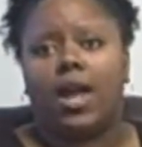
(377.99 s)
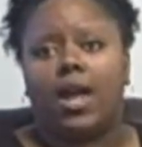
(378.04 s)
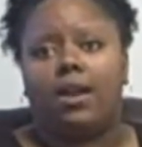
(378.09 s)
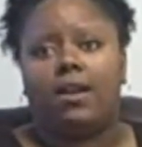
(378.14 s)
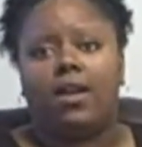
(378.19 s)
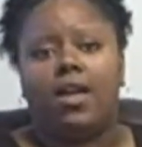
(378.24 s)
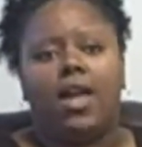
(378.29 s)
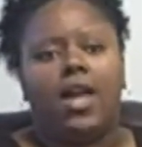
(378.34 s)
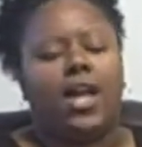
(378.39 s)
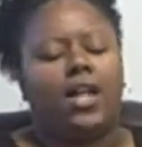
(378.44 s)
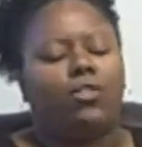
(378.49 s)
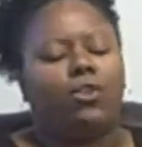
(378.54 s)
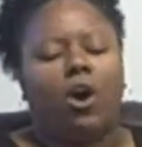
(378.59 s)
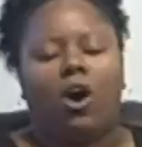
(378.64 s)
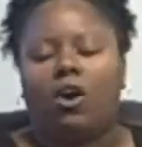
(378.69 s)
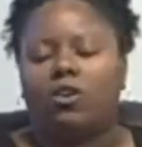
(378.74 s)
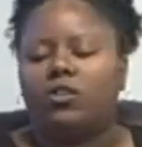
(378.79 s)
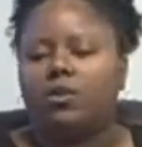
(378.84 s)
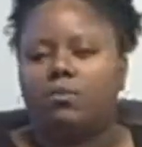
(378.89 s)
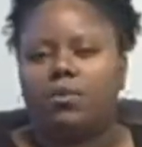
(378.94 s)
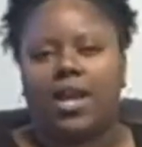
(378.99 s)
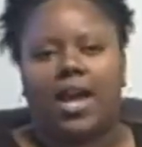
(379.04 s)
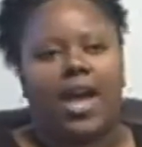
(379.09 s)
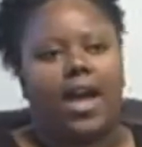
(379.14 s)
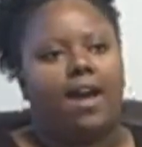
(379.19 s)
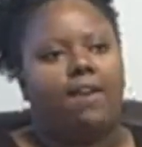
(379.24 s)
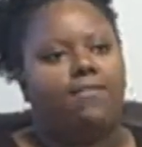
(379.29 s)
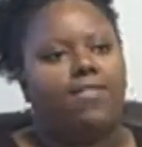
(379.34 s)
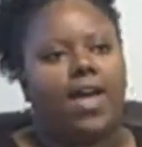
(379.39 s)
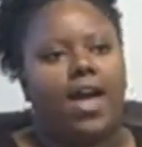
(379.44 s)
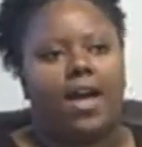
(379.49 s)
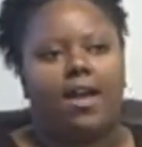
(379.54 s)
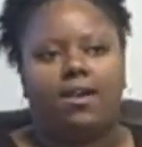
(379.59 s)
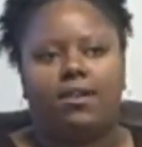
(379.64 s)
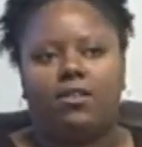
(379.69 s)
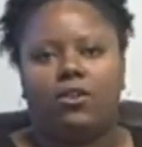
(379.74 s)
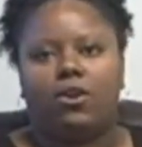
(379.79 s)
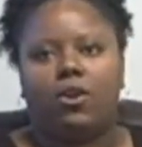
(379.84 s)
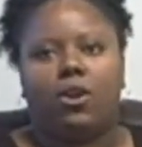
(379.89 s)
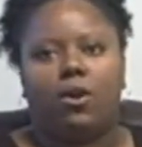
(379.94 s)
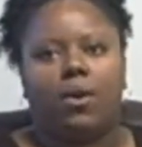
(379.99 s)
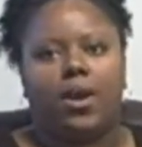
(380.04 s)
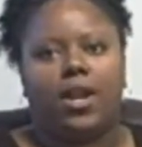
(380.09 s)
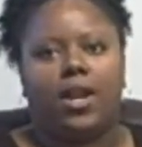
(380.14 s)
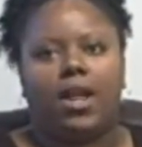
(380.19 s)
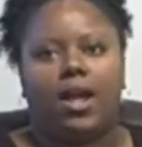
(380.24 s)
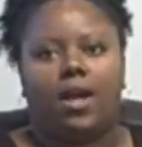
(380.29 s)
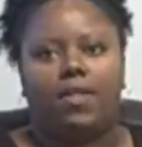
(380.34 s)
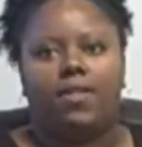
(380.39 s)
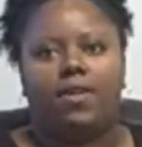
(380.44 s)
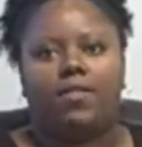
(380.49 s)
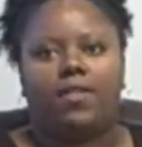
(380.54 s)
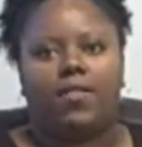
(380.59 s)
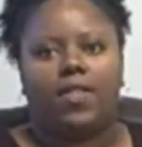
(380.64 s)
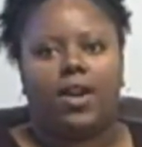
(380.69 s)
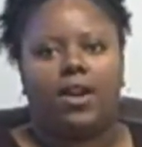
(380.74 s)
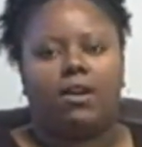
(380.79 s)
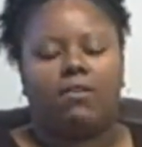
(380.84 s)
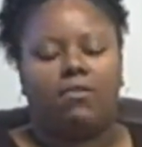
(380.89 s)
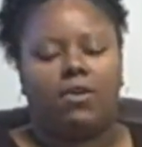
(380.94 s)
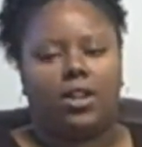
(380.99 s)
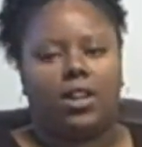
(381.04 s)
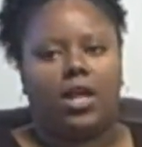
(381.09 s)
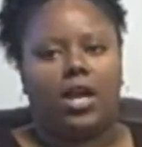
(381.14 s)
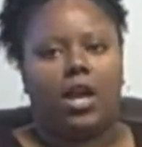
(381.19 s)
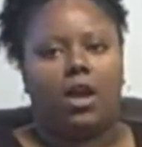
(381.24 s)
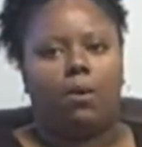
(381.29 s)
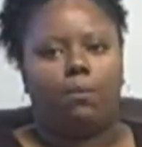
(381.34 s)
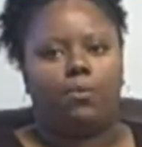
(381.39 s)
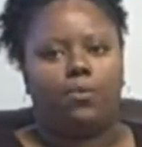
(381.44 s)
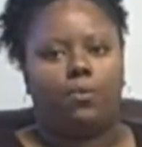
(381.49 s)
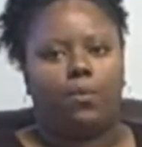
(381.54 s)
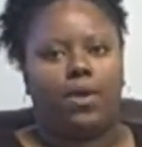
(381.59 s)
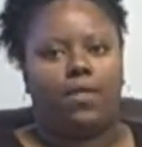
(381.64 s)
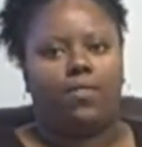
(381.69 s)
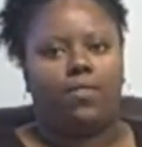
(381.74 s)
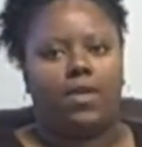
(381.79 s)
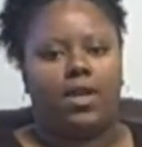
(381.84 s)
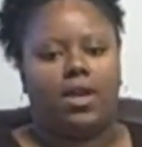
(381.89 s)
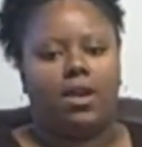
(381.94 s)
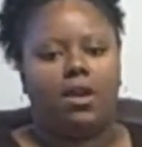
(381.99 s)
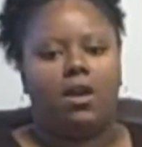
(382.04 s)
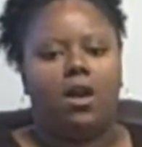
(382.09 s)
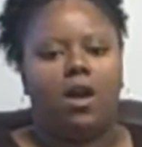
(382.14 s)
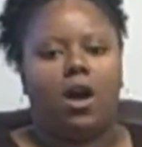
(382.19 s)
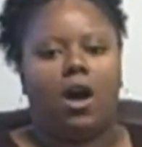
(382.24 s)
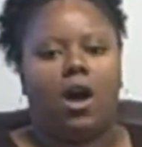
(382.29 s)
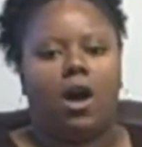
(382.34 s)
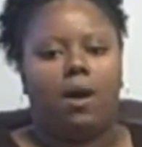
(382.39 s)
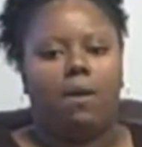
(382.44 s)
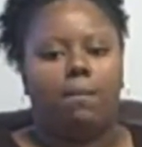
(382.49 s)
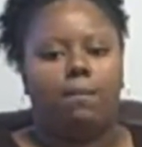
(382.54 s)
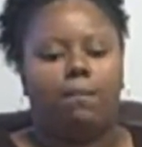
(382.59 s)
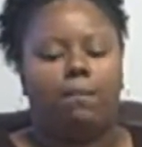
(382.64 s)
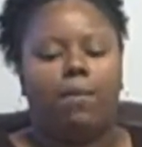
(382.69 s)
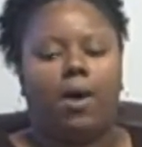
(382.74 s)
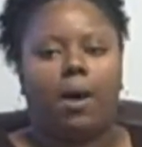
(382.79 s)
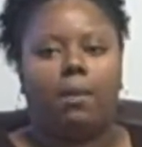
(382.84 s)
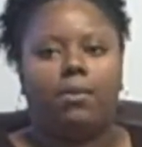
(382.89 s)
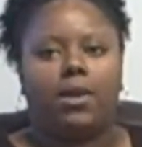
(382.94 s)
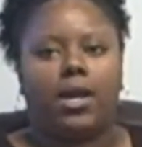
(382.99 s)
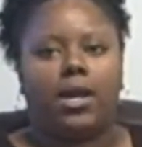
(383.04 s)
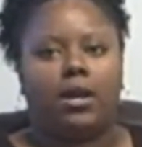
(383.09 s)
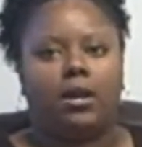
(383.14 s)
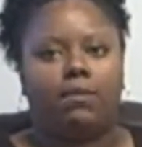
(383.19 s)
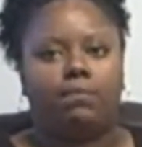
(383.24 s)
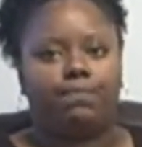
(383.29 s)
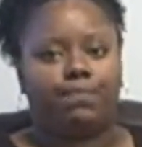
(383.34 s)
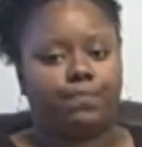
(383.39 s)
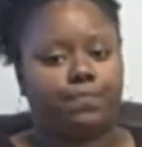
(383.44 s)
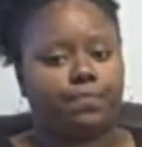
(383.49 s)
And it's awesome to have that, and I think that definitely helps with the public